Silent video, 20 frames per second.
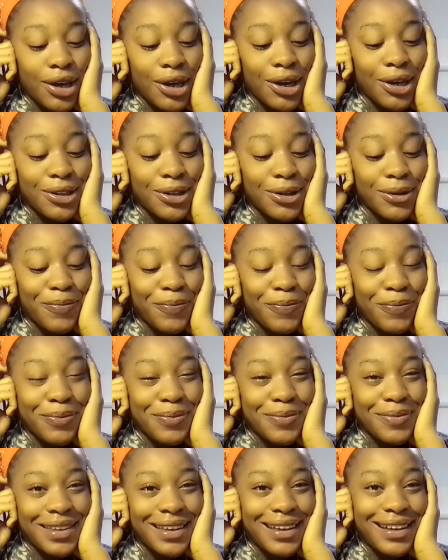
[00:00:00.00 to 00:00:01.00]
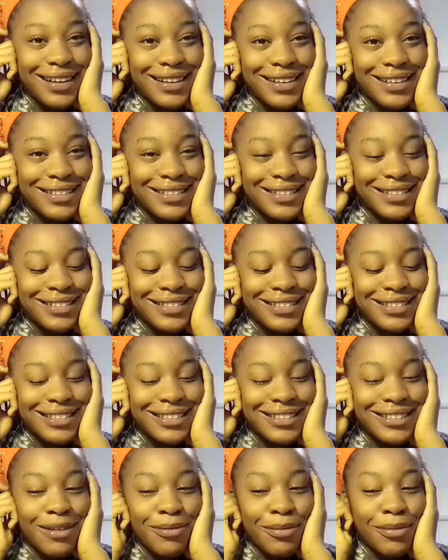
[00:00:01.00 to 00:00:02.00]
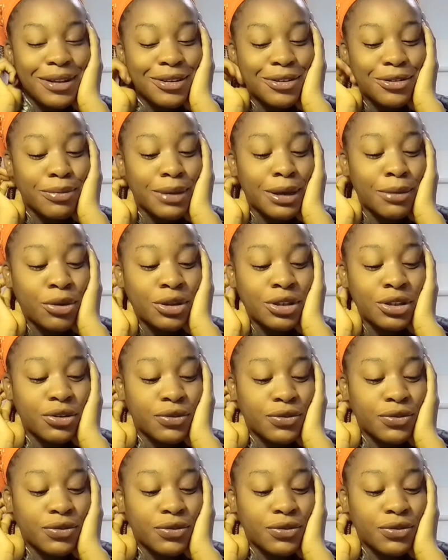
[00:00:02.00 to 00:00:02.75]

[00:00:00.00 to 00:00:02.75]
and um yeah so i'm about to do my morning